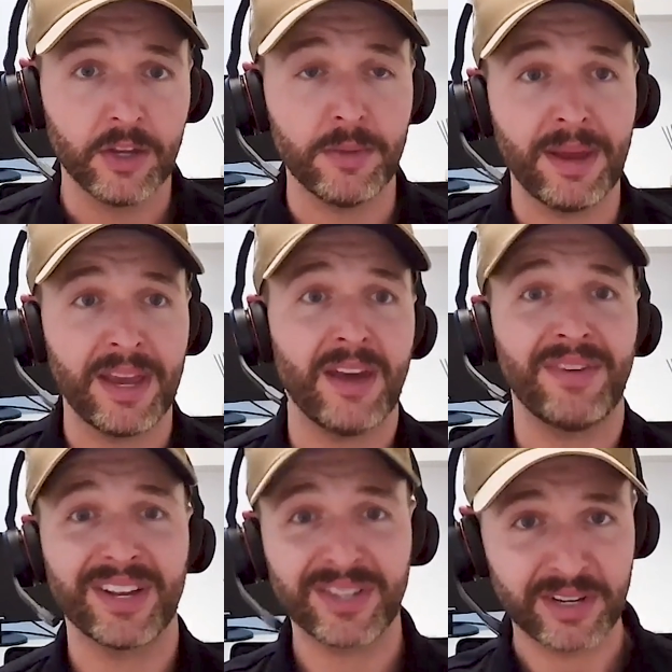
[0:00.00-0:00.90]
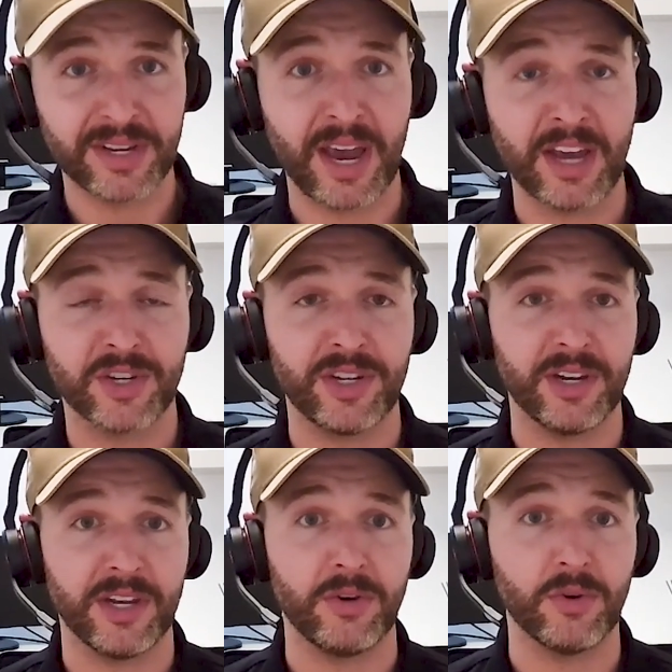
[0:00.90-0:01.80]
You may have excess cash
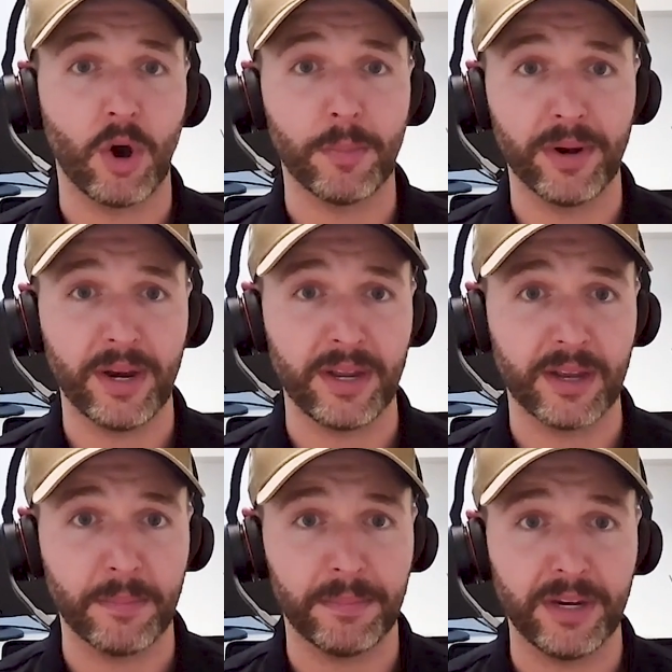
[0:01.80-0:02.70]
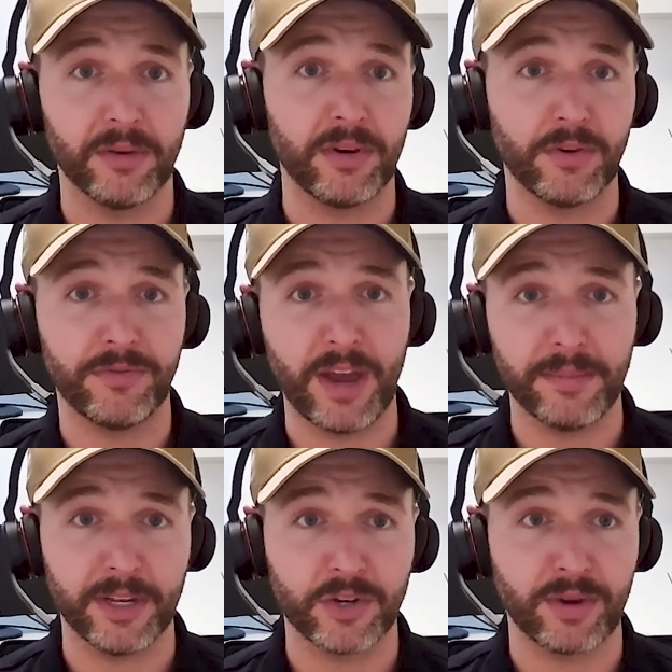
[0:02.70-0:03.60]
sitting in your operating company or in your
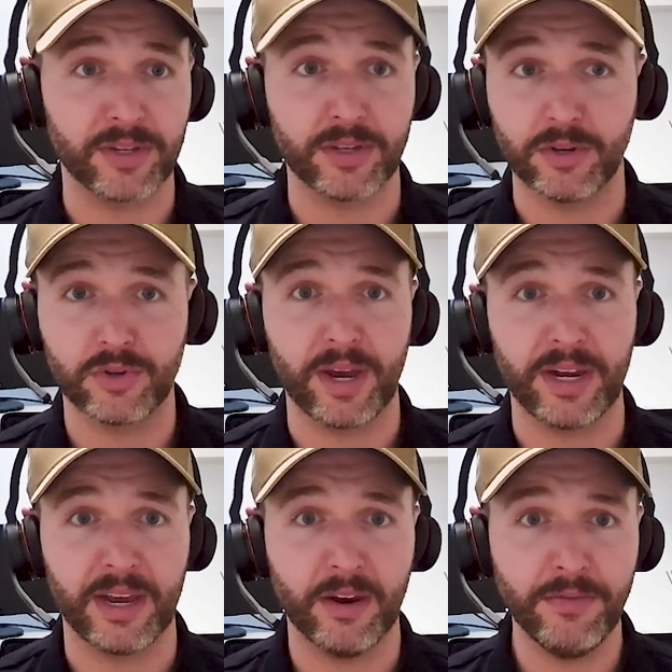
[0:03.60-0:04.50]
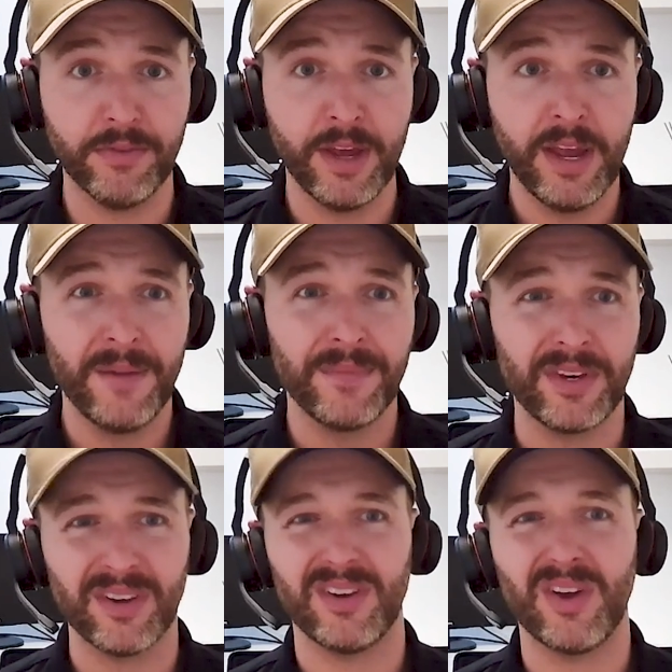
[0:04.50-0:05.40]
family trust that you trade out of. And
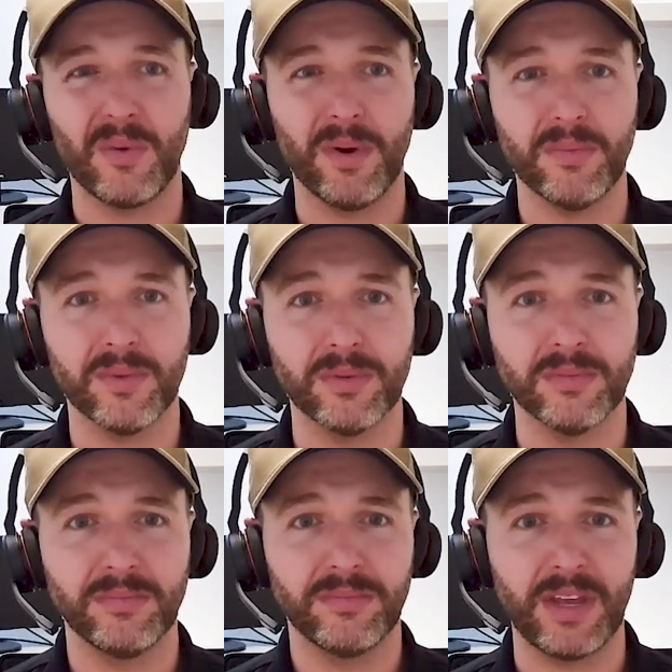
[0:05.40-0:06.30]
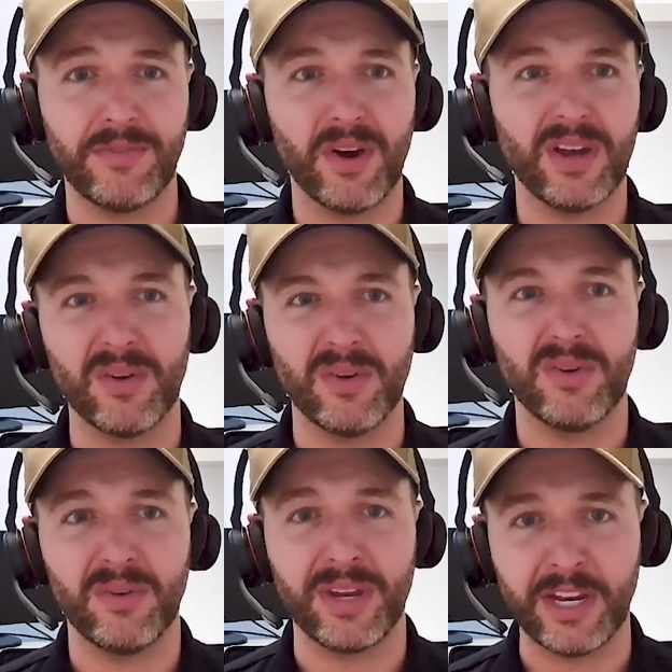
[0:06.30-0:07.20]
you go, you know what? Well, if I
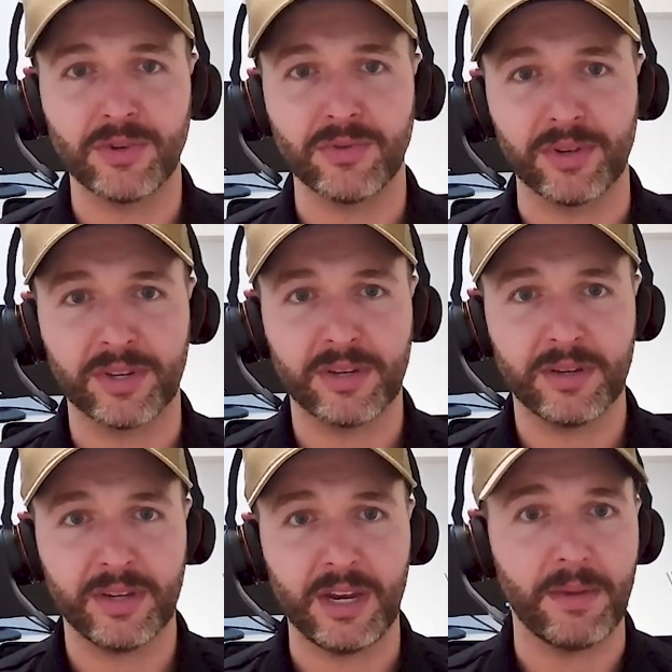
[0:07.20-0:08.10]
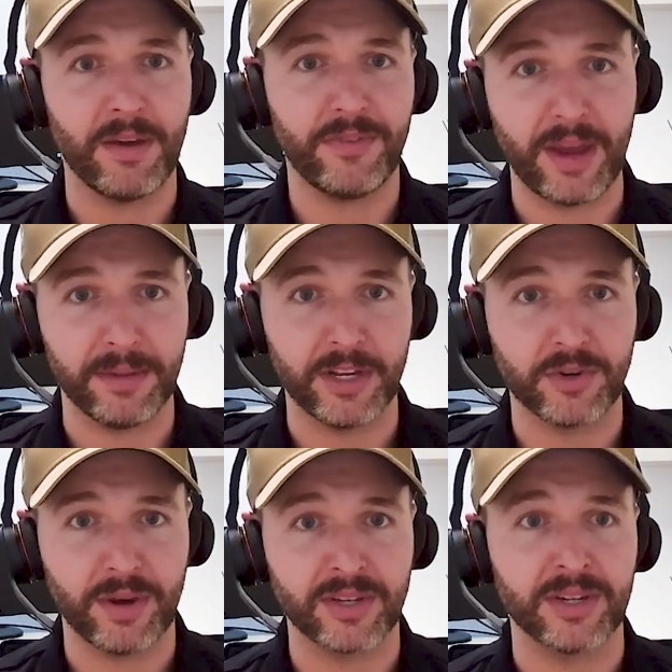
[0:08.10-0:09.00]
earn interest in my family
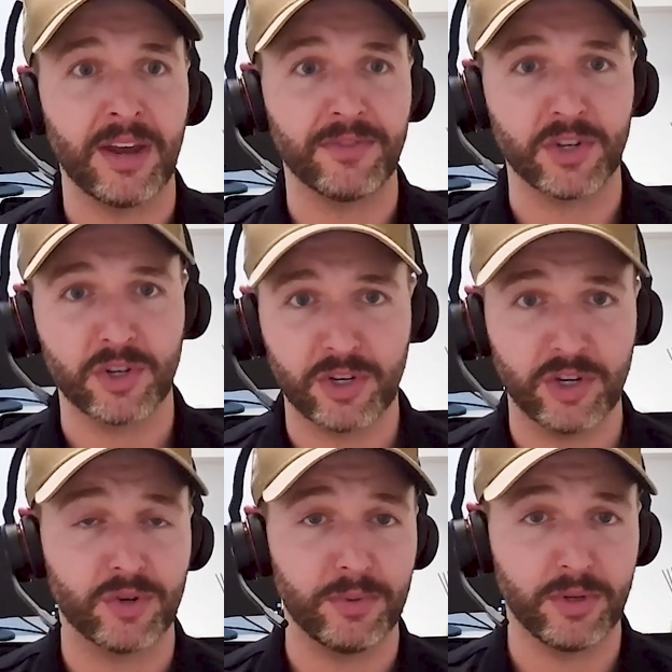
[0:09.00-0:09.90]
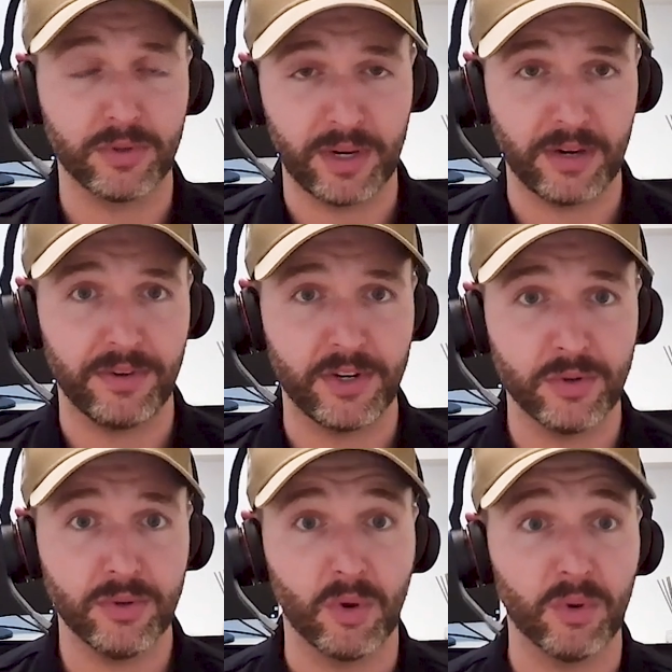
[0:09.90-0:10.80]
trust and have to distribute to an
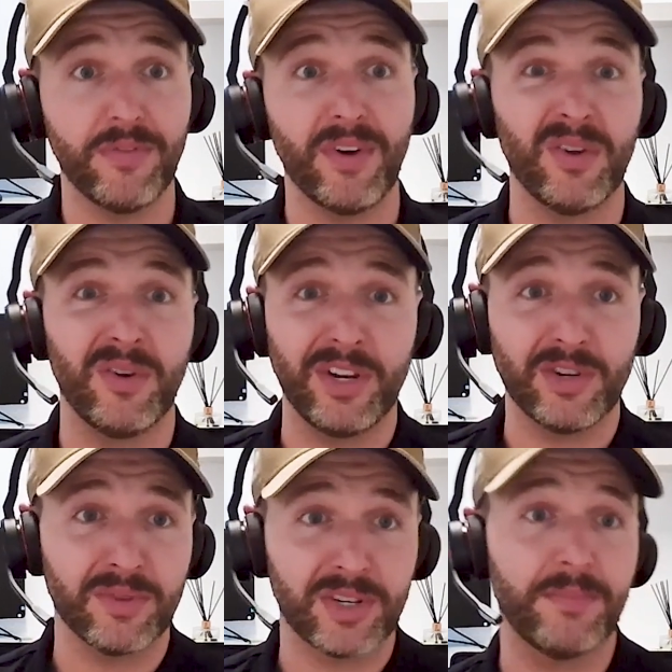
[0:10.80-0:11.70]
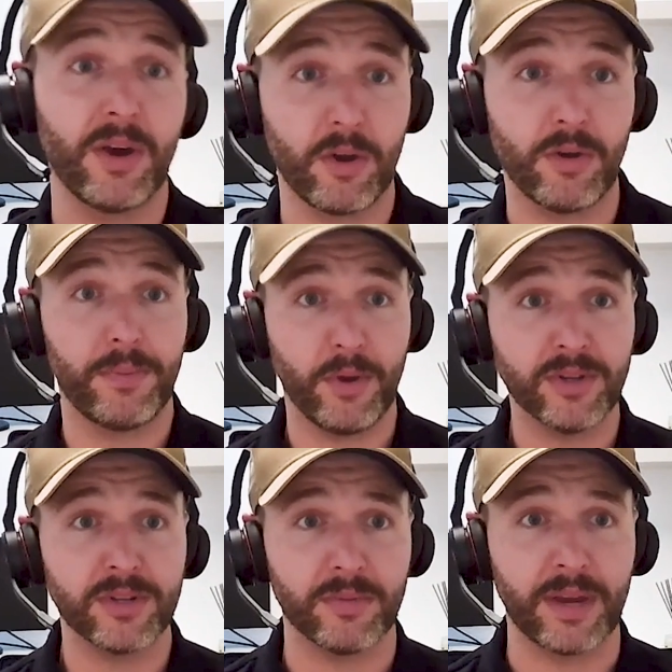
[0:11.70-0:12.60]
individual, or if I earn interest in my own
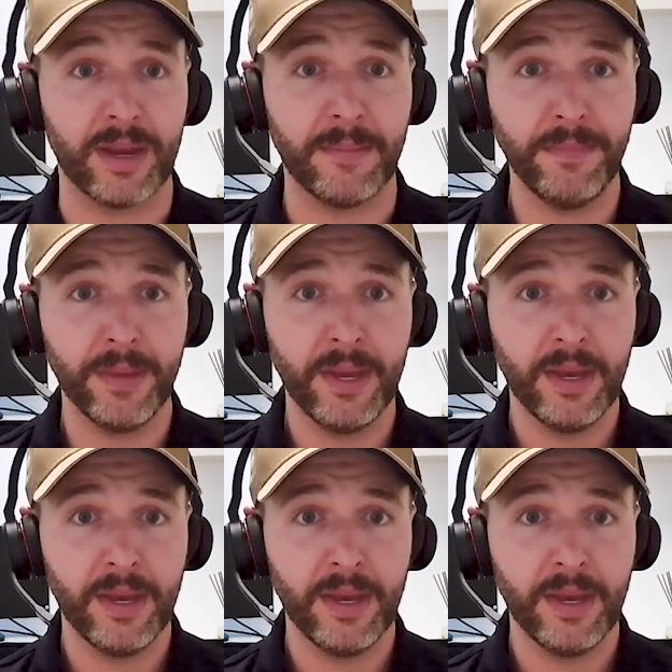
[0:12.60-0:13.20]
personal name,